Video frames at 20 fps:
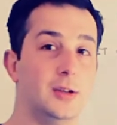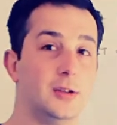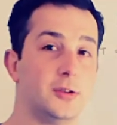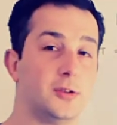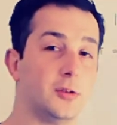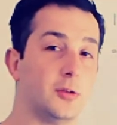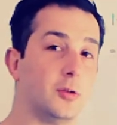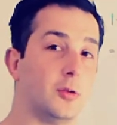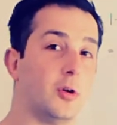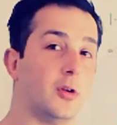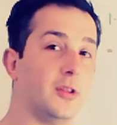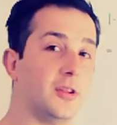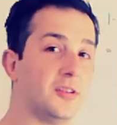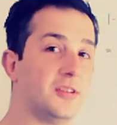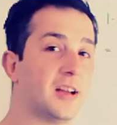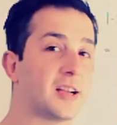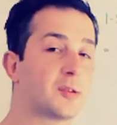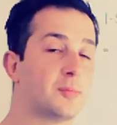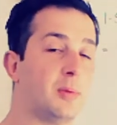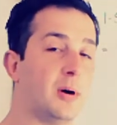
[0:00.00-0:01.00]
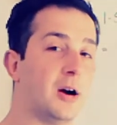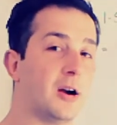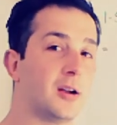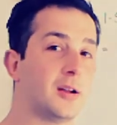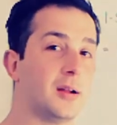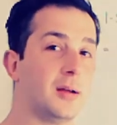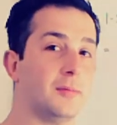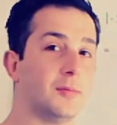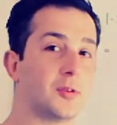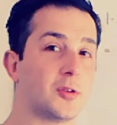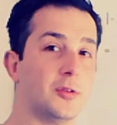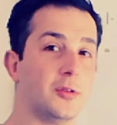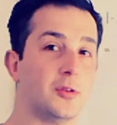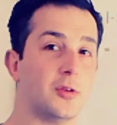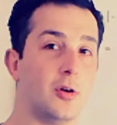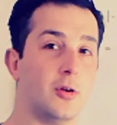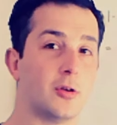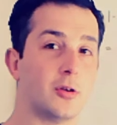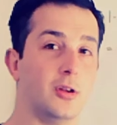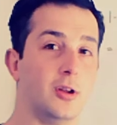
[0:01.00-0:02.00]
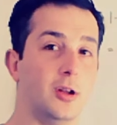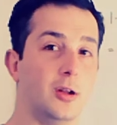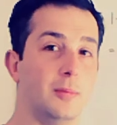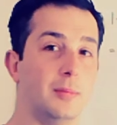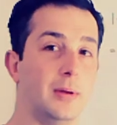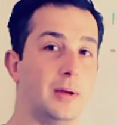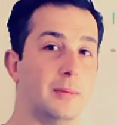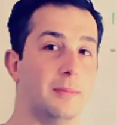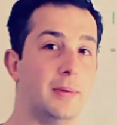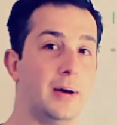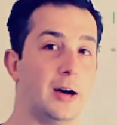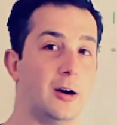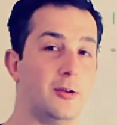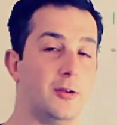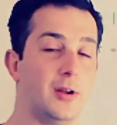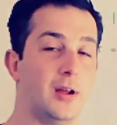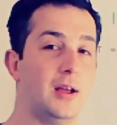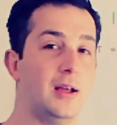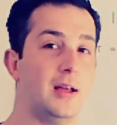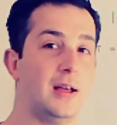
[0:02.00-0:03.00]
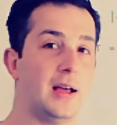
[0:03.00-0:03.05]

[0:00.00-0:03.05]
So on this next part, I'm just going to talk a little bit about